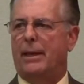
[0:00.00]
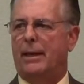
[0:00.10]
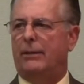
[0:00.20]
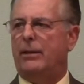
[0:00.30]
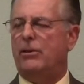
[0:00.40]

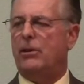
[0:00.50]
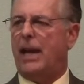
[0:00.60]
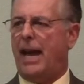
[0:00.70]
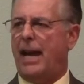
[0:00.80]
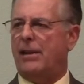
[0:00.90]
He said you
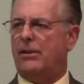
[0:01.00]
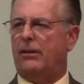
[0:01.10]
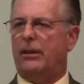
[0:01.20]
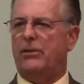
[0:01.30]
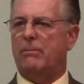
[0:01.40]
can't
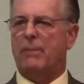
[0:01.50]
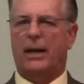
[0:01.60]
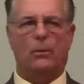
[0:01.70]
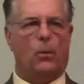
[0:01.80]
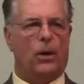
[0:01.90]
just let your
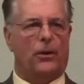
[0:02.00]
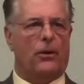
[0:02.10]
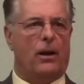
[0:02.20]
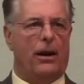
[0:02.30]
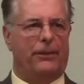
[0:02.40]
mind wander
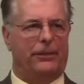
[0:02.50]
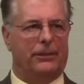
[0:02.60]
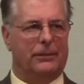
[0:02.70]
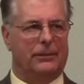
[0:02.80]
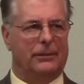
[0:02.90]
off.
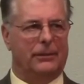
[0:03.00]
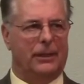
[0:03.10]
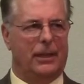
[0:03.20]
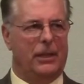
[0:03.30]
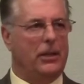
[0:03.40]

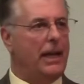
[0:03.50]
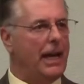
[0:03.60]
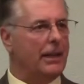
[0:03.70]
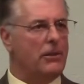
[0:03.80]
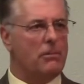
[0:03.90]
You
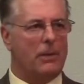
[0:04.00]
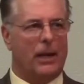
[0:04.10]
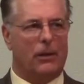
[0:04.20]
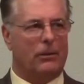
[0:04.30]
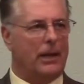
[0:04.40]
can't let your
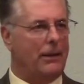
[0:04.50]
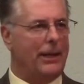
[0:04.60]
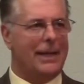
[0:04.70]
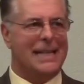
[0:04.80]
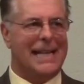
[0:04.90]
mind go down
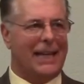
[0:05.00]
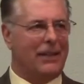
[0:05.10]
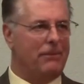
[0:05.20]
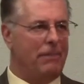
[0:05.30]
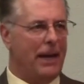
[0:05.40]
that
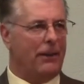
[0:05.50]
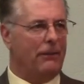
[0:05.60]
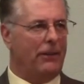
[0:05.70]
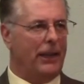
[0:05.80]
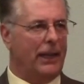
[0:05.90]
negative path
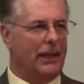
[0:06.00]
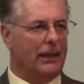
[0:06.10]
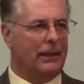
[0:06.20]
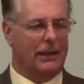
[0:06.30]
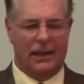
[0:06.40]
of thinking.
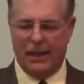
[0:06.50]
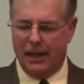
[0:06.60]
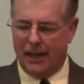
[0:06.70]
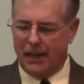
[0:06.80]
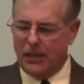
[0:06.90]

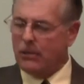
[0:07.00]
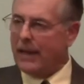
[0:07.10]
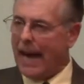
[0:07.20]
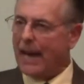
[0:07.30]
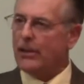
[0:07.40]
You
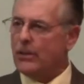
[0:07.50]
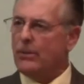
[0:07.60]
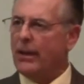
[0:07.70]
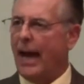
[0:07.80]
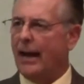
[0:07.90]
can't do
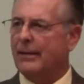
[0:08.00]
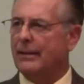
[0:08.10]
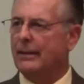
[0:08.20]
that.